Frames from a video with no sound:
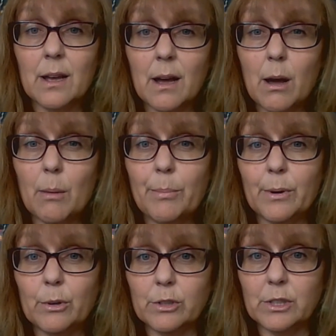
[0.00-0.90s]
up
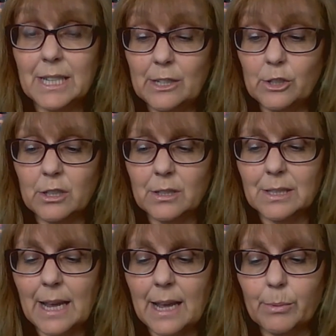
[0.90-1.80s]
on teachers'
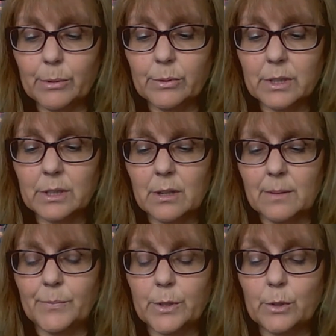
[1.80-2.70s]
tables
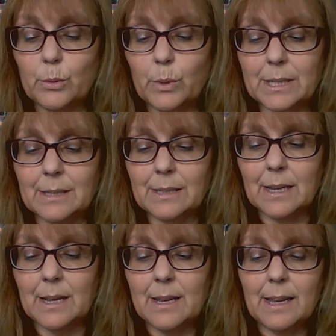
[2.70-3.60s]
to twist
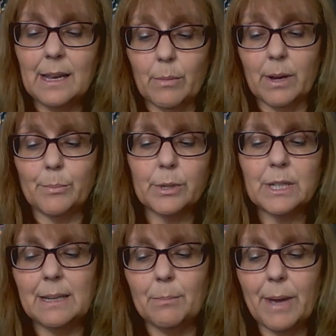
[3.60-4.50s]
in my
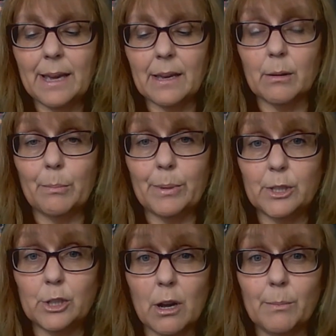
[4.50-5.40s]
pretty pink
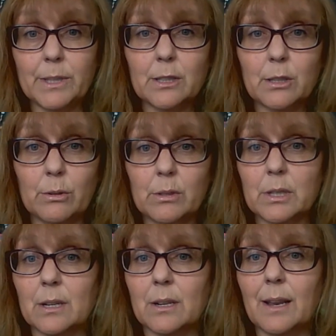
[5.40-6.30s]
pyjama
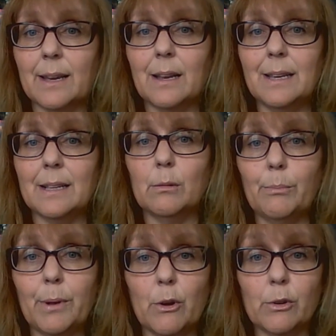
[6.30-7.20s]
suit like a little
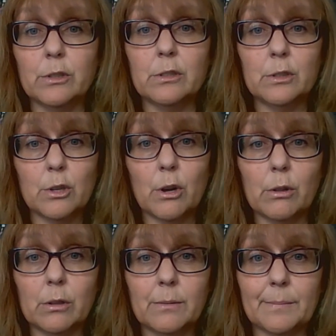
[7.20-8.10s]
blonde
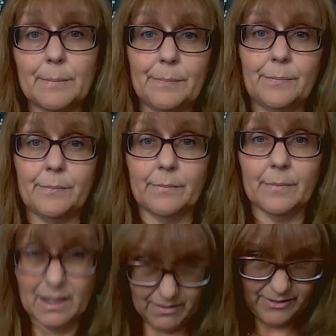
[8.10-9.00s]
doll."
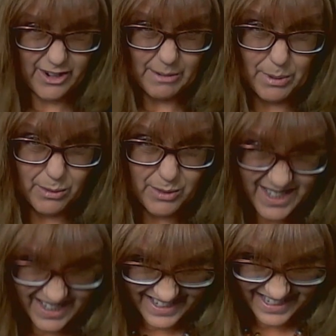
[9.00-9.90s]
I'm very
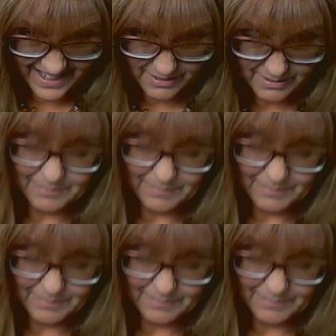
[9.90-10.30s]
blonde now.